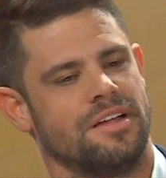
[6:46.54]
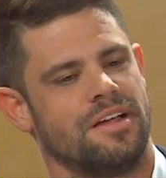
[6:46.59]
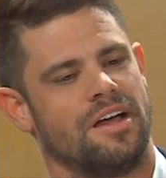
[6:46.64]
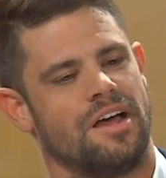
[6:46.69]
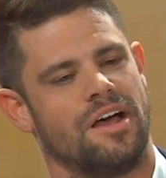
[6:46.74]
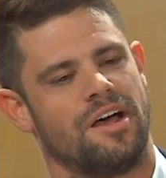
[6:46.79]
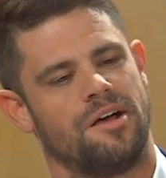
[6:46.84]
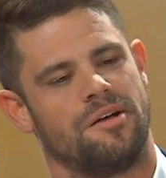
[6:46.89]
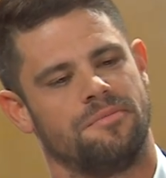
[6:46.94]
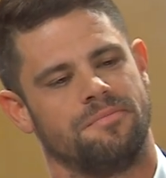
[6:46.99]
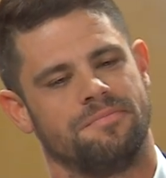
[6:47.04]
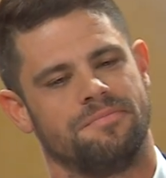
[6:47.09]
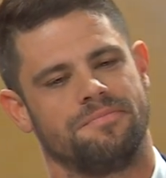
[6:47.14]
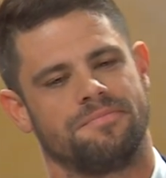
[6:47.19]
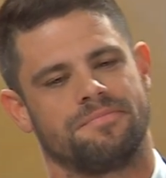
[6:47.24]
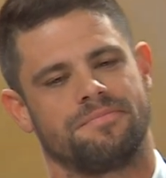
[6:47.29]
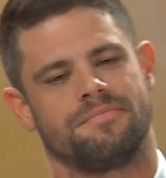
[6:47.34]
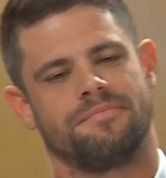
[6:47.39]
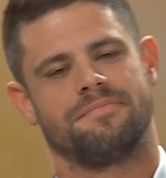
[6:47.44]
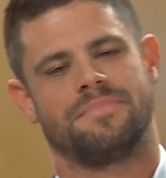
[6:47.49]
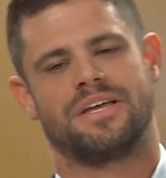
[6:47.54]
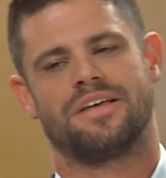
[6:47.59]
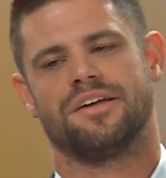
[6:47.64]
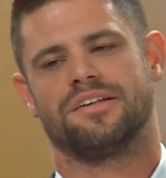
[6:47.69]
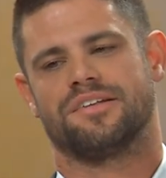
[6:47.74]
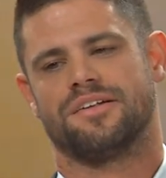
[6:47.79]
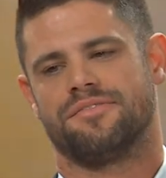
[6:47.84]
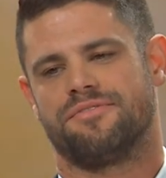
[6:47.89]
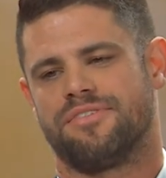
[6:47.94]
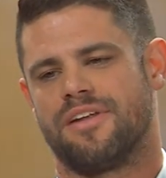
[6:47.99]
Um,
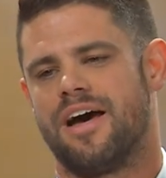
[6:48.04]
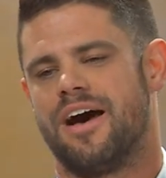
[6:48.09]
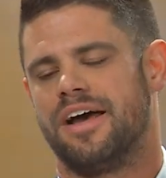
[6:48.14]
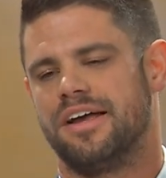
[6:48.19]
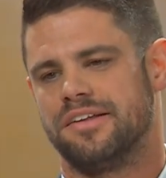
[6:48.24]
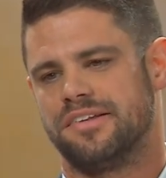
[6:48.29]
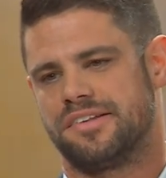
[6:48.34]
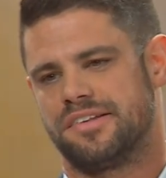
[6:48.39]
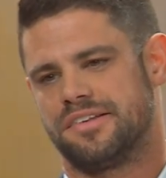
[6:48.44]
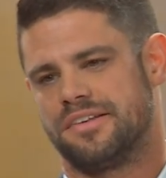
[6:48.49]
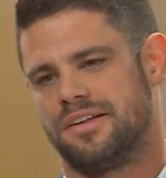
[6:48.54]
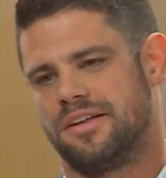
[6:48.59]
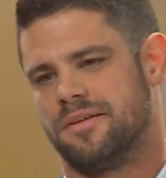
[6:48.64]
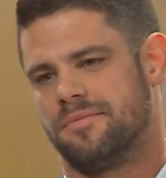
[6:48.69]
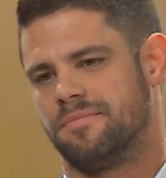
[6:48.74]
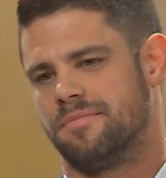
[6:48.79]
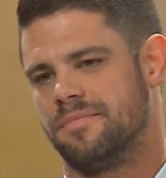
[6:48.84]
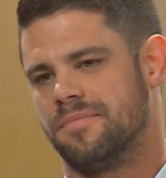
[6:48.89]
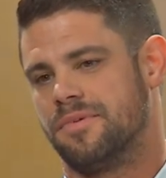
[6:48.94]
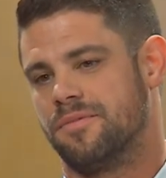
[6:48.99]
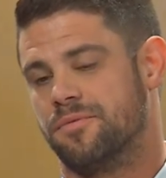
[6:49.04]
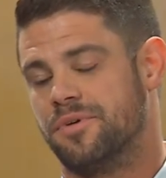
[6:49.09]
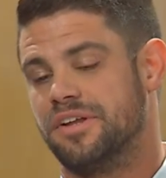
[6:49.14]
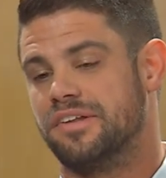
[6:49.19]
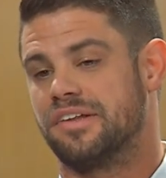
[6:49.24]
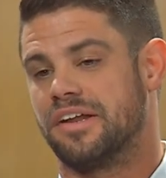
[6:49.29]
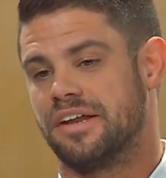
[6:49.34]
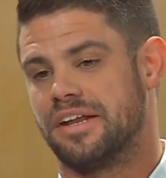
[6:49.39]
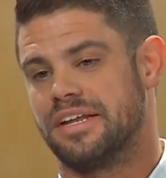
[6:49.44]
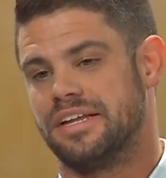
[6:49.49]
because of flies. Um,
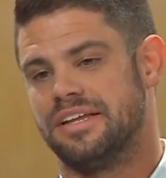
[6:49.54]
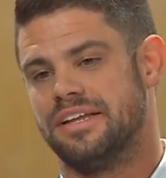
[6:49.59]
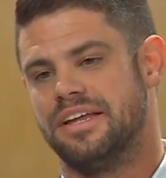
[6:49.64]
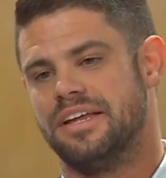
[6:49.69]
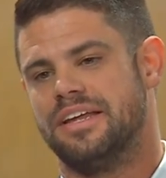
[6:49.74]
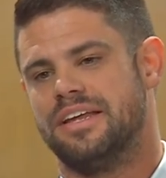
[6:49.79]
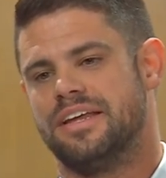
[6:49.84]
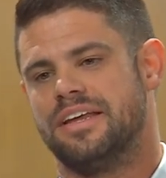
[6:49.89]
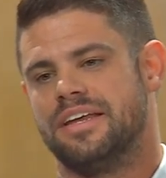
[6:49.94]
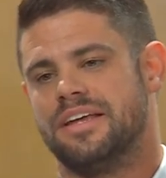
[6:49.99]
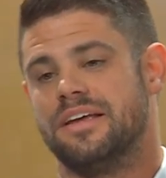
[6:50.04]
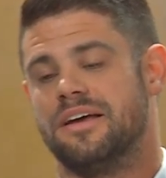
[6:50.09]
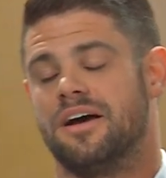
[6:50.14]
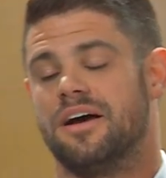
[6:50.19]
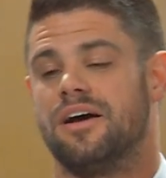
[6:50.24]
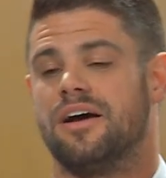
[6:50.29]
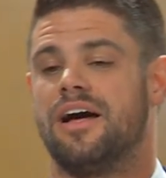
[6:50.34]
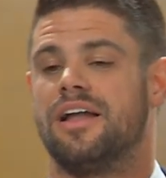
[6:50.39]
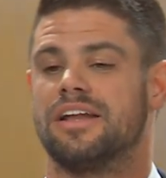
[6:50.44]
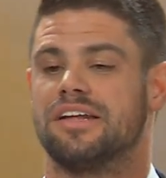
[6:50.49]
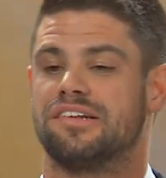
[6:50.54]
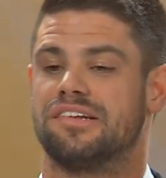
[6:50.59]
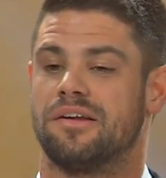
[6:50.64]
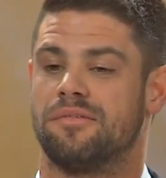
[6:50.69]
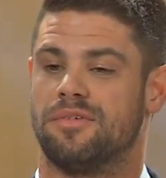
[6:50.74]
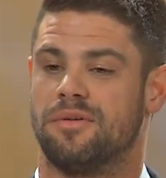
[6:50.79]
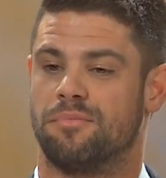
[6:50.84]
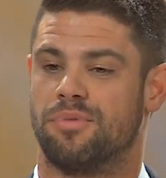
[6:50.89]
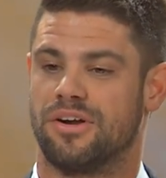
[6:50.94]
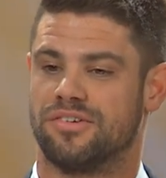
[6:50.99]
recently, uh, Holly
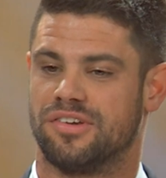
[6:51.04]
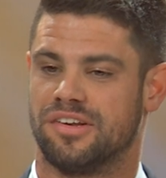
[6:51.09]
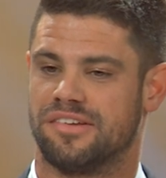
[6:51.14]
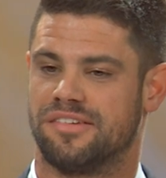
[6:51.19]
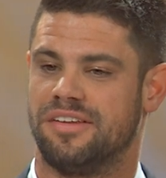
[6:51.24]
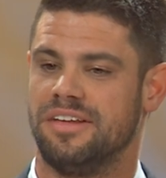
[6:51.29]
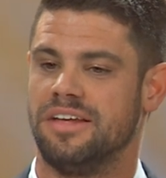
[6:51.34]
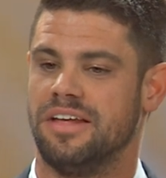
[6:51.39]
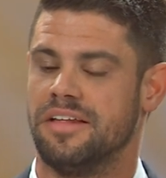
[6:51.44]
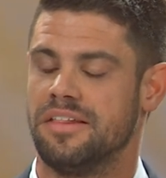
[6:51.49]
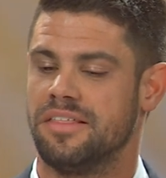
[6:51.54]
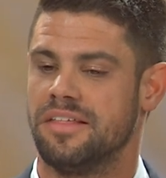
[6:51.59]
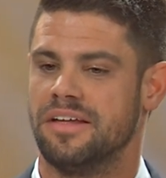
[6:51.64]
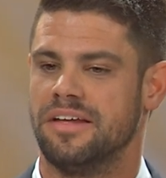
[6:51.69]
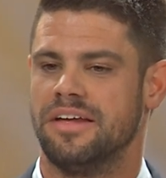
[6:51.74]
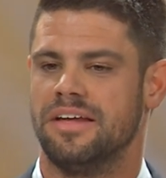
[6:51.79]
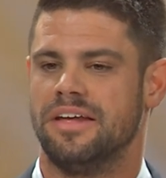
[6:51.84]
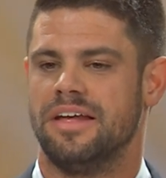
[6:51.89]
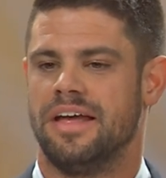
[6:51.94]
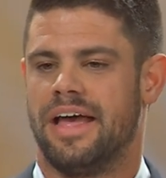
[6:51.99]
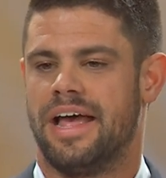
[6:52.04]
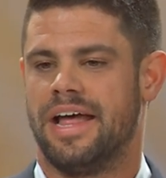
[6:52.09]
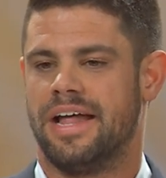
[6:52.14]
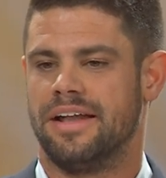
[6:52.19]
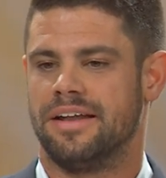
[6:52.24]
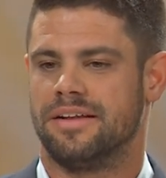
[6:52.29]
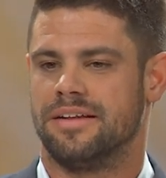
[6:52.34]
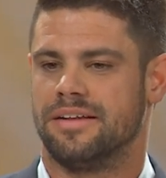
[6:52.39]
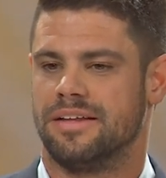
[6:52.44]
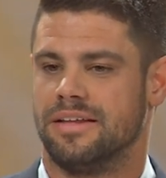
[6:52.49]
sent him to brush his teeth,
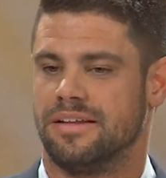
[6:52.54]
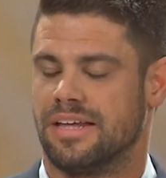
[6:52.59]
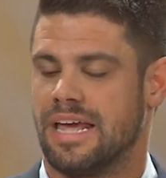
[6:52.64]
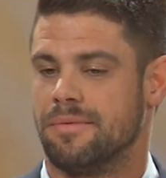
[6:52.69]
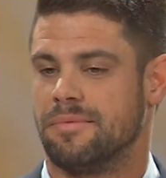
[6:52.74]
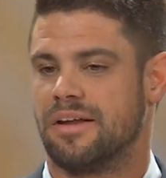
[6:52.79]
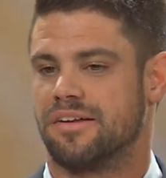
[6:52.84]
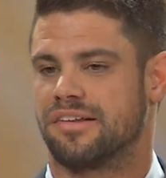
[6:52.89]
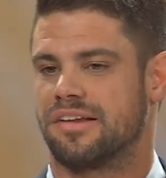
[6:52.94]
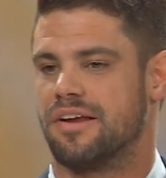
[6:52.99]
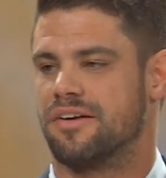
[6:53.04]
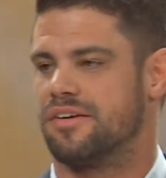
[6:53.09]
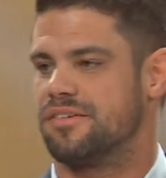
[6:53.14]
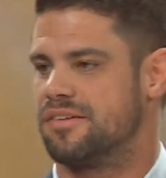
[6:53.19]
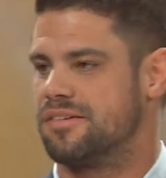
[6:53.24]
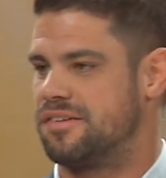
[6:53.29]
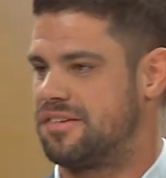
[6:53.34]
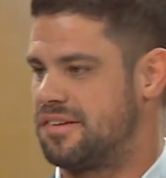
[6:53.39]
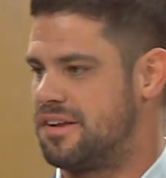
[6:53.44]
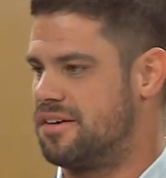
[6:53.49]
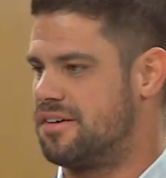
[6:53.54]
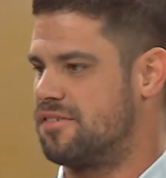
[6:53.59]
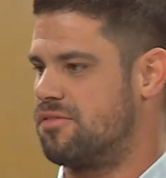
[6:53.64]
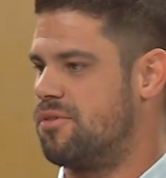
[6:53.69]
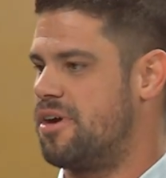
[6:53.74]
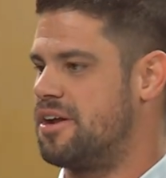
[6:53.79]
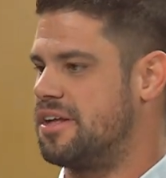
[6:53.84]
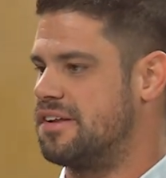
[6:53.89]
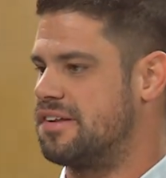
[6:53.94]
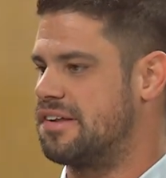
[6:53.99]
and he came downstairs
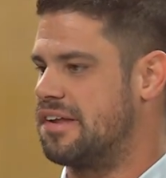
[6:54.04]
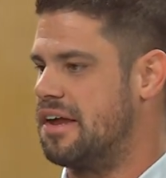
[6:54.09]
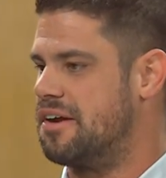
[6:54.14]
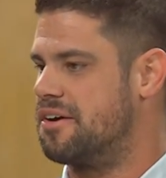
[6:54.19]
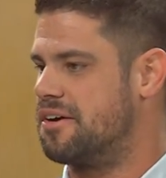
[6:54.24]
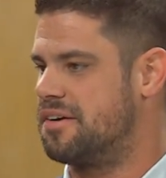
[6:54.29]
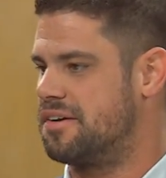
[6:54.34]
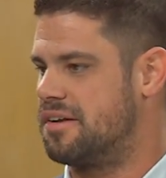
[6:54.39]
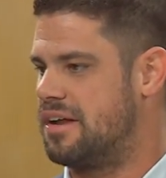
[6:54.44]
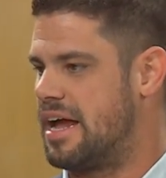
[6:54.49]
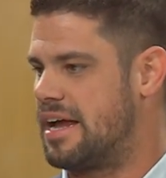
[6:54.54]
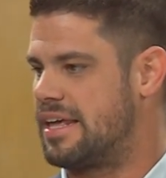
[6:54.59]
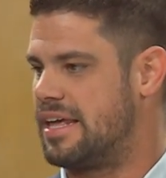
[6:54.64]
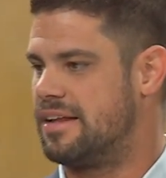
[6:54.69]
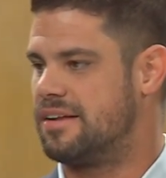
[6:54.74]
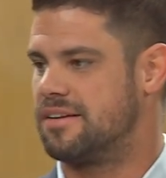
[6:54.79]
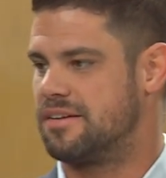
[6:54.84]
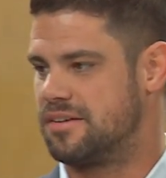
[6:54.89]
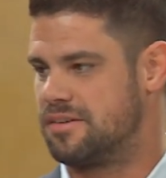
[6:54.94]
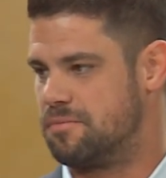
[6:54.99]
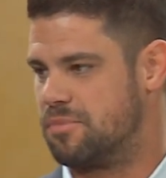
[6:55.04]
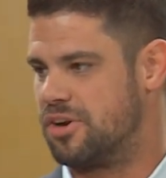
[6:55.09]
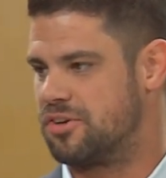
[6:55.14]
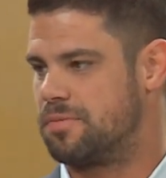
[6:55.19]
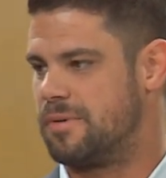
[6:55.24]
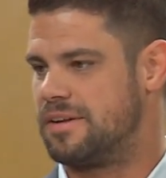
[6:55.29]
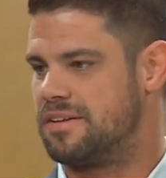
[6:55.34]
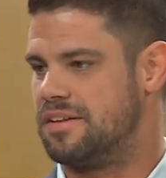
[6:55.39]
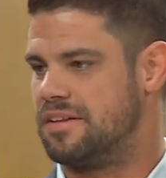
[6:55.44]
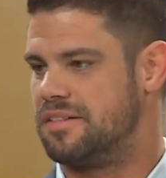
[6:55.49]
running, scared. I can't
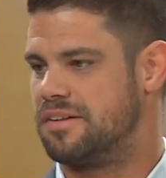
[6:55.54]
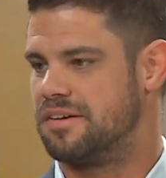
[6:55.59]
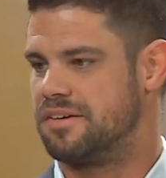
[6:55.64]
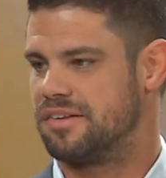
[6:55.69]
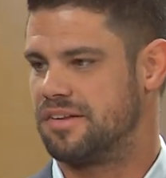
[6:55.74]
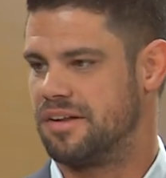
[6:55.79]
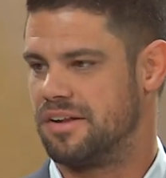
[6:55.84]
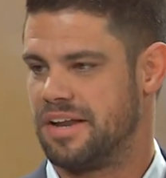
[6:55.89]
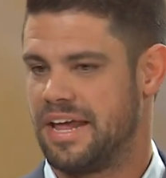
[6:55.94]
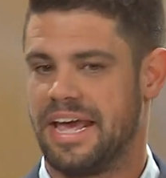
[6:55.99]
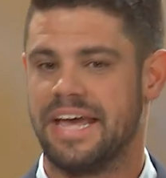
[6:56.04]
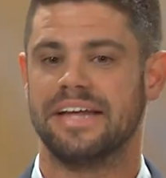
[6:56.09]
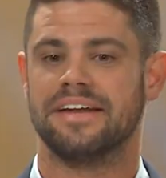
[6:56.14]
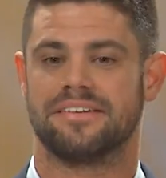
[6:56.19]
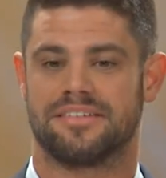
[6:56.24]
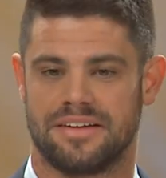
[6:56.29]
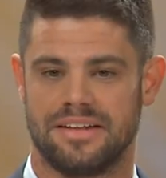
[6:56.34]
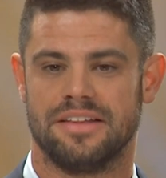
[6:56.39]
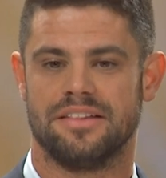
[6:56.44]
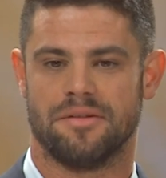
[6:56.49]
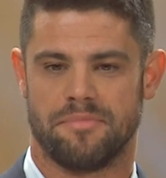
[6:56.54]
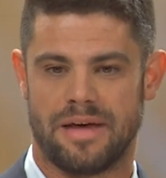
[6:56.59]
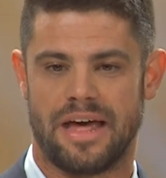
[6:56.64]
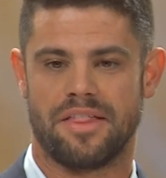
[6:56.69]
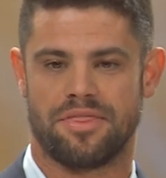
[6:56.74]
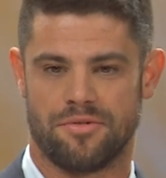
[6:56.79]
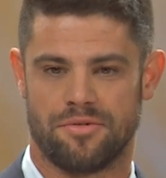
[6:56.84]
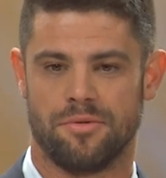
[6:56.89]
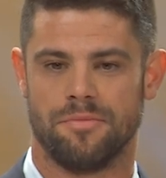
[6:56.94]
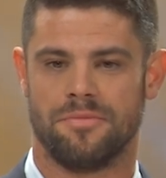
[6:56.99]
brush my teeth. There's an ant in the
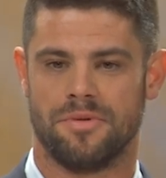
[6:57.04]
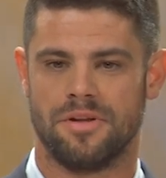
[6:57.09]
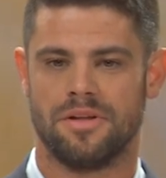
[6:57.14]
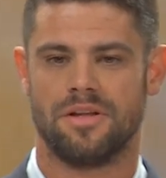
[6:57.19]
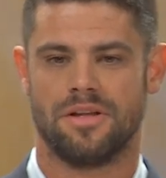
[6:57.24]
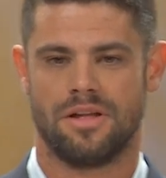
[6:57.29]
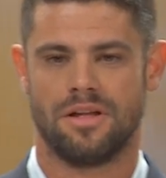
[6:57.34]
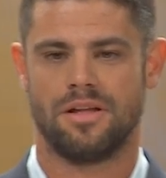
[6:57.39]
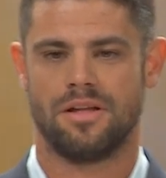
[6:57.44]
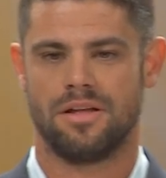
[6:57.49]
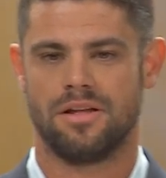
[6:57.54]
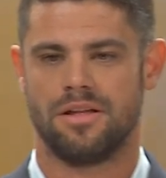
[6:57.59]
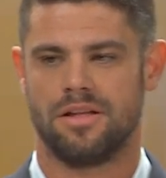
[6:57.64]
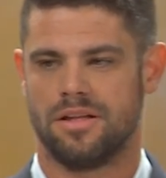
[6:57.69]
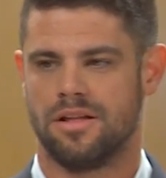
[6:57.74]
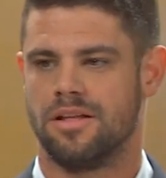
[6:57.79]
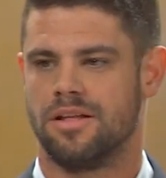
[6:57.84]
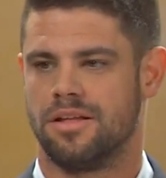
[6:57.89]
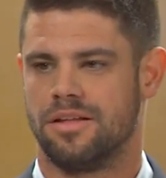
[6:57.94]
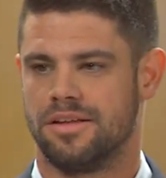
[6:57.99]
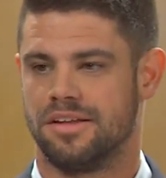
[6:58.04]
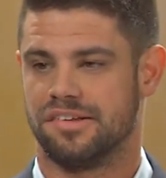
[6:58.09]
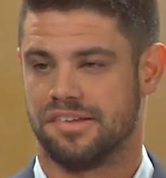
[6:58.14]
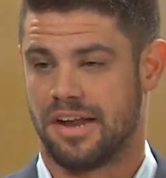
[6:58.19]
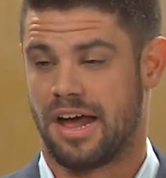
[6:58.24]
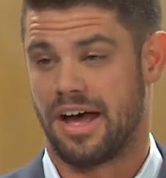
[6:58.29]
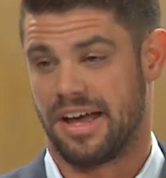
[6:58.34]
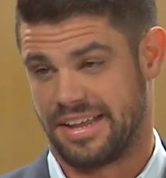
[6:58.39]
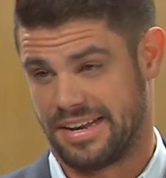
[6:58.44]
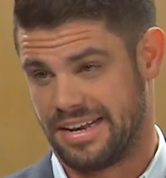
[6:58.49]
bathroom. He's
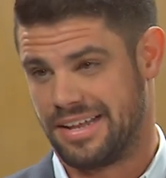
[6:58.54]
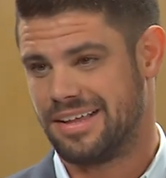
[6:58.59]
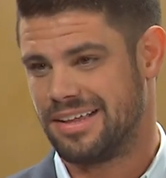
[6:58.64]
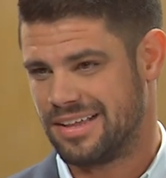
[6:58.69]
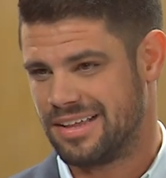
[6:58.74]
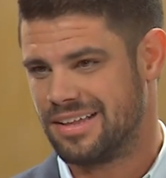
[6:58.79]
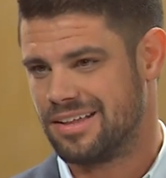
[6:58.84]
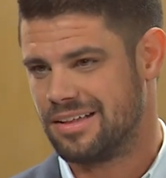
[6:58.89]
nine.